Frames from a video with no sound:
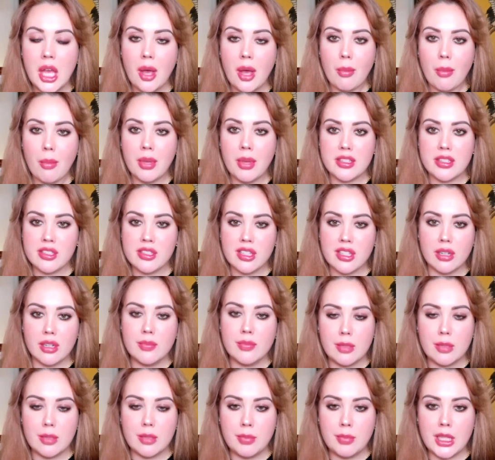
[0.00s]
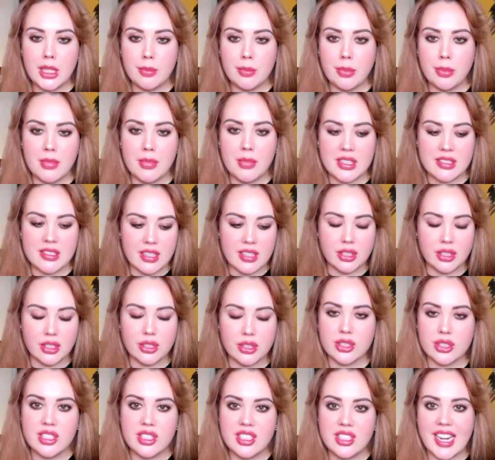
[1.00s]
But so many people
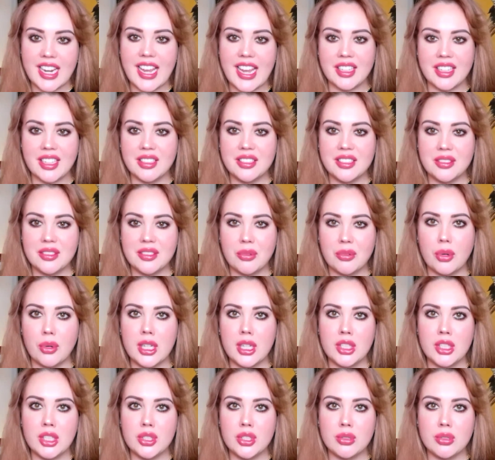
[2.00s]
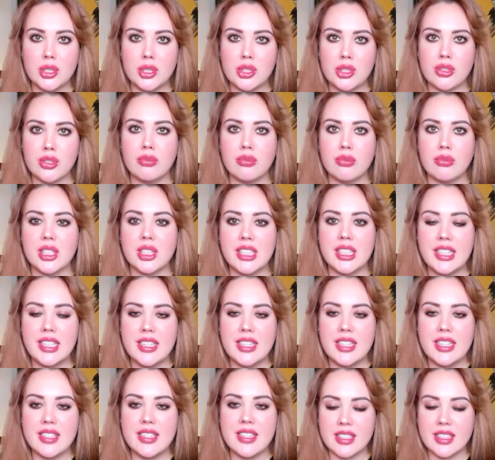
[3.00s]
misunderstand what intuition really
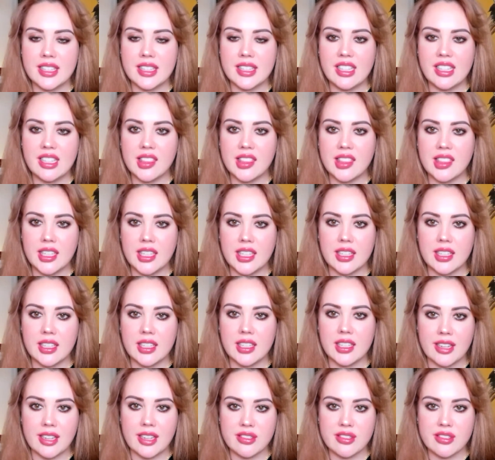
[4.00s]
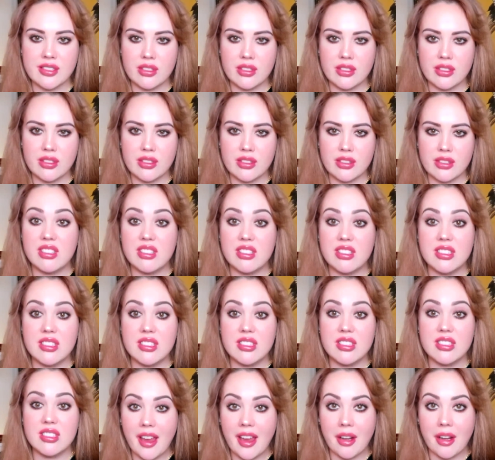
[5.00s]
is, and they think it has to do with
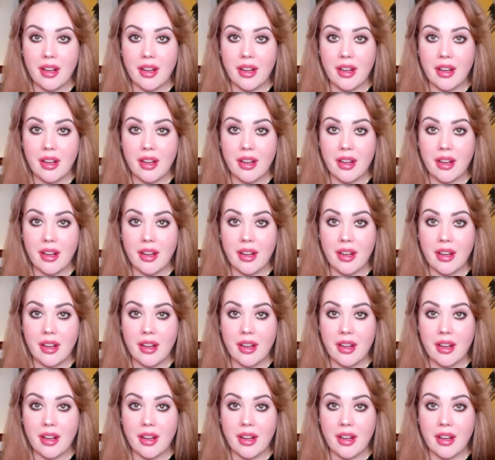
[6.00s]
desire.